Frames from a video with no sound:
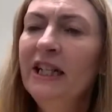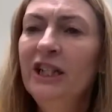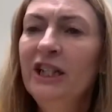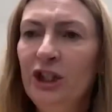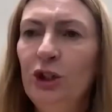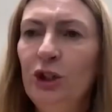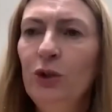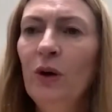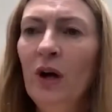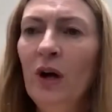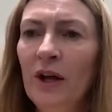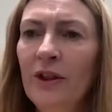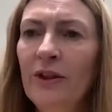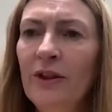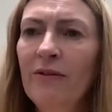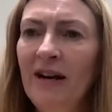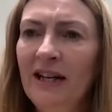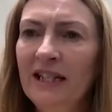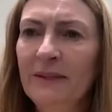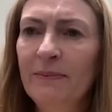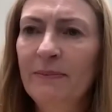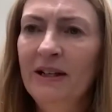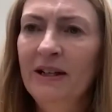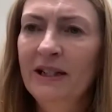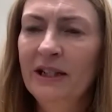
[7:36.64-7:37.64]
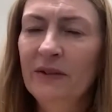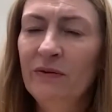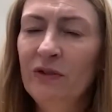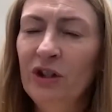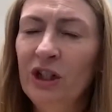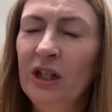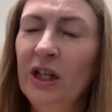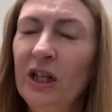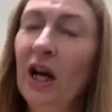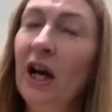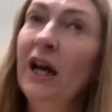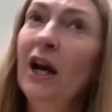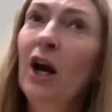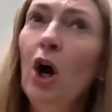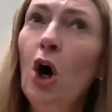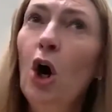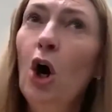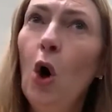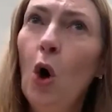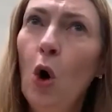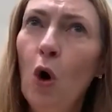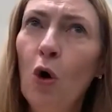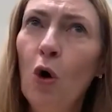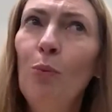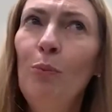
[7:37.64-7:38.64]
to other aspects of D&I,
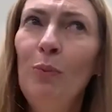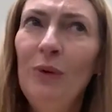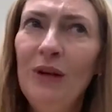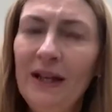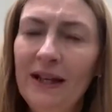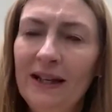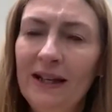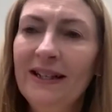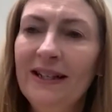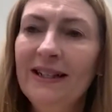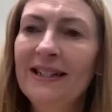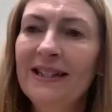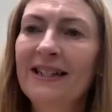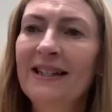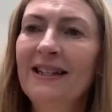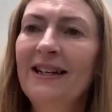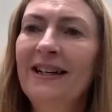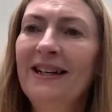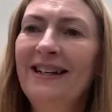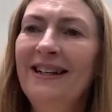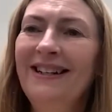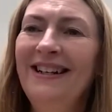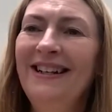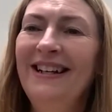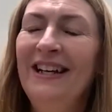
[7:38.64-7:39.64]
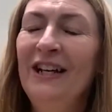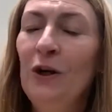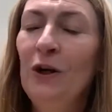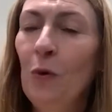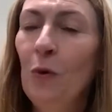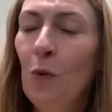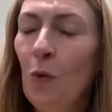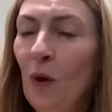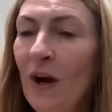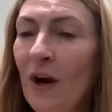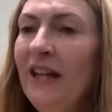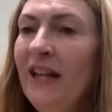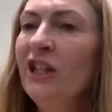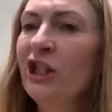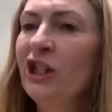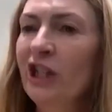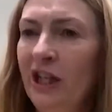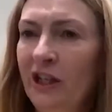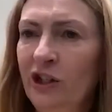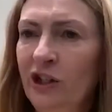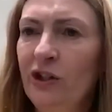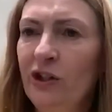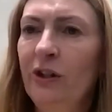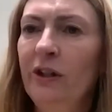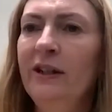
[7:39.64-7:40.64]
albeit in a way
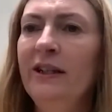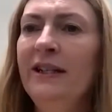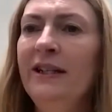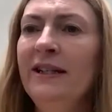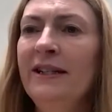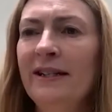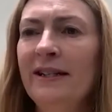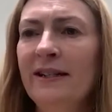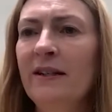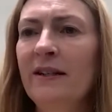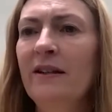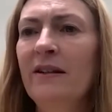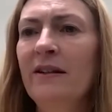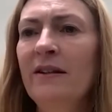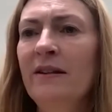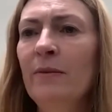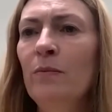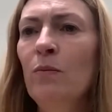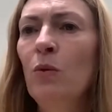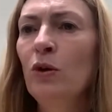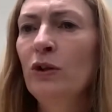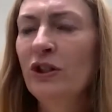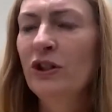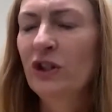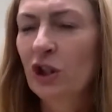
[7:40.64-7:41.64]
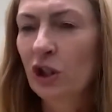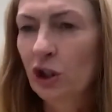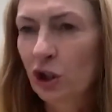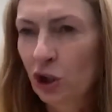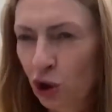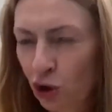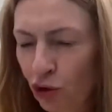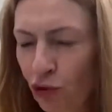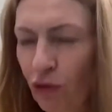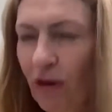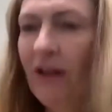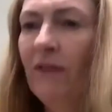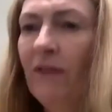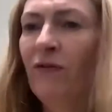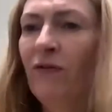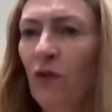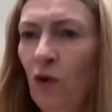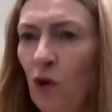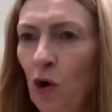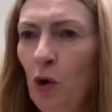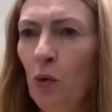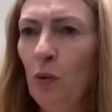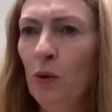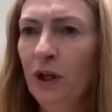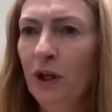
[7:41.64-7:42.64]
gender is the most
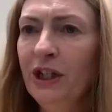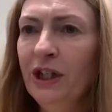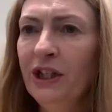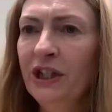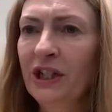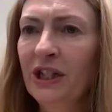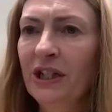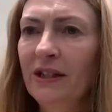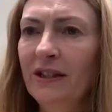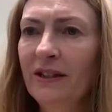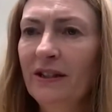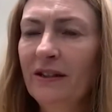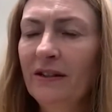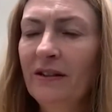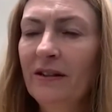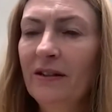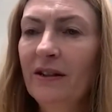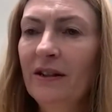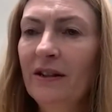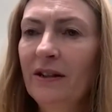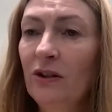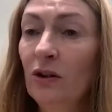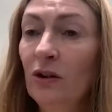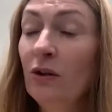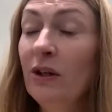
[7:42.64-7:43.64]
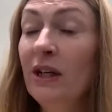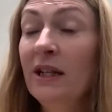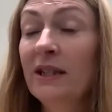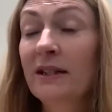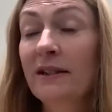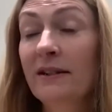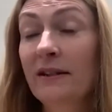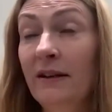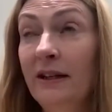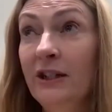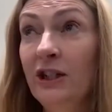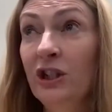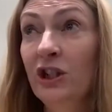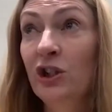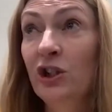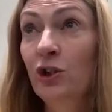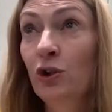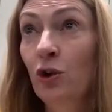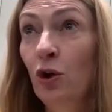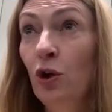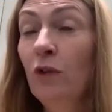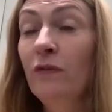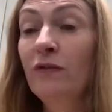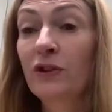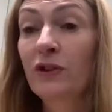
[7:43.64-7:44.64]
straightforward, not necessarily to
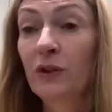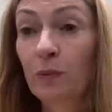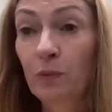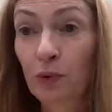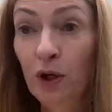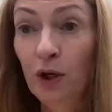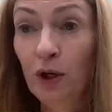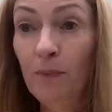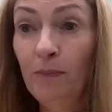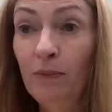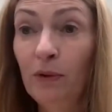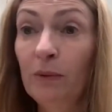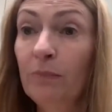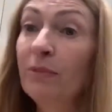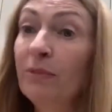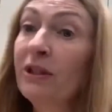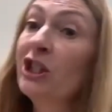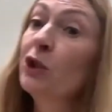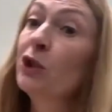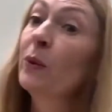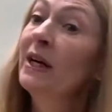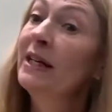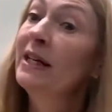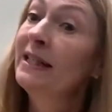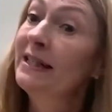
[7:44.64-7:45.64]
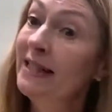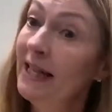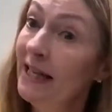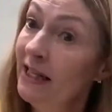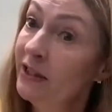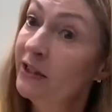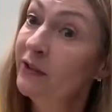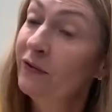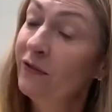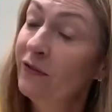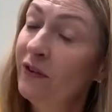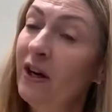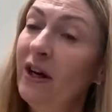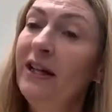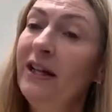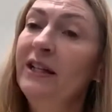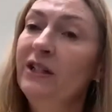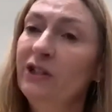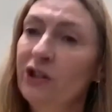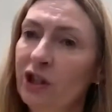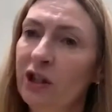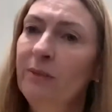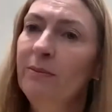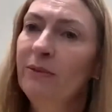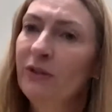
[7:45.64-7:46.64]
solve as a problem, but to identify in
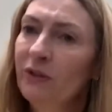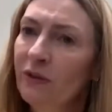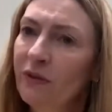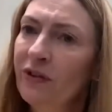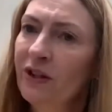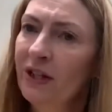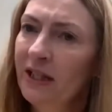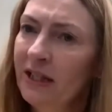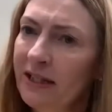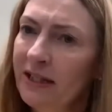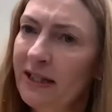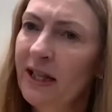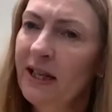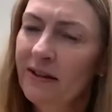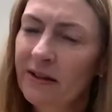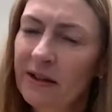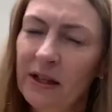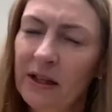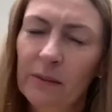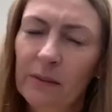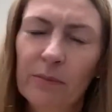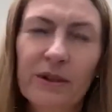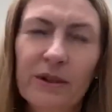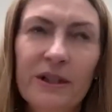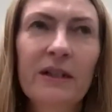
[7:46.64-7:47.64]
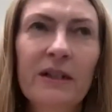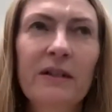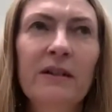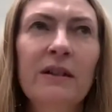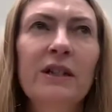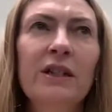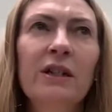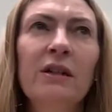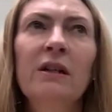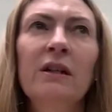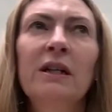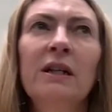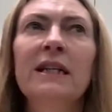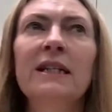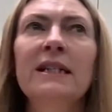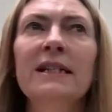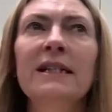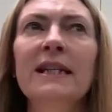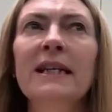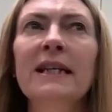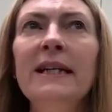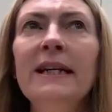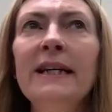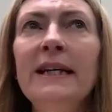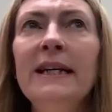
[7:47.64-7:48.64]
terms of things like the numbers and the targets.
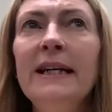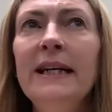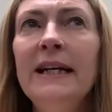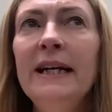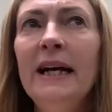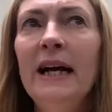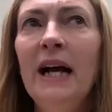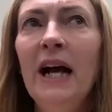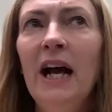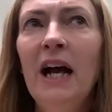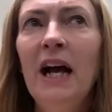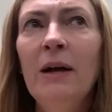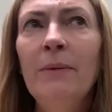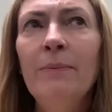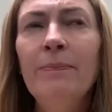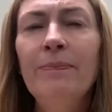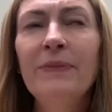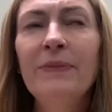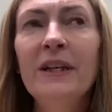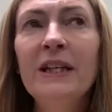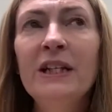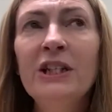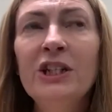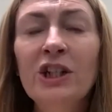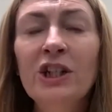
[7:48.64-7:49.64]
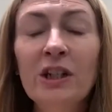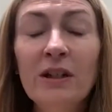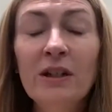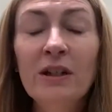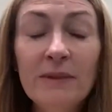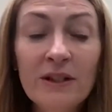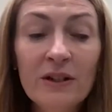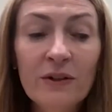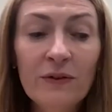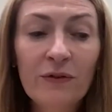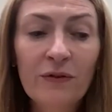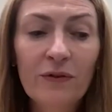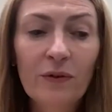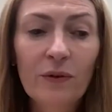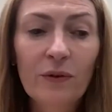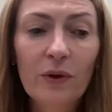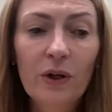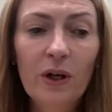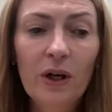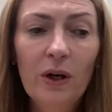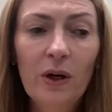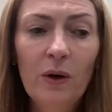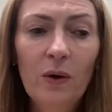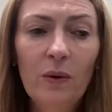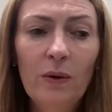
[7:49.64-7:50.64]
In terms of
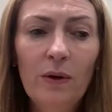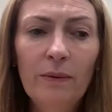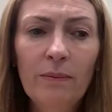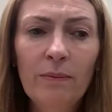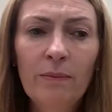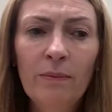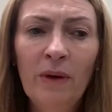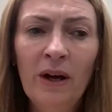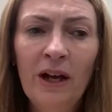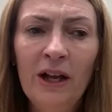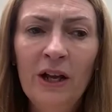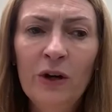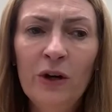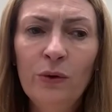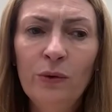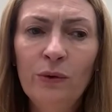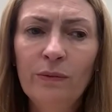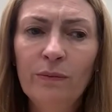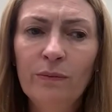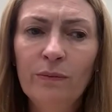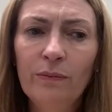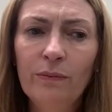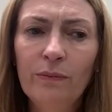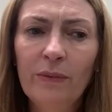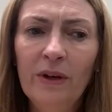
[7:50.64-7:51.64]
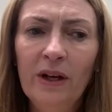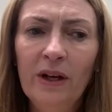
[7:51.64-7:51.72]
my own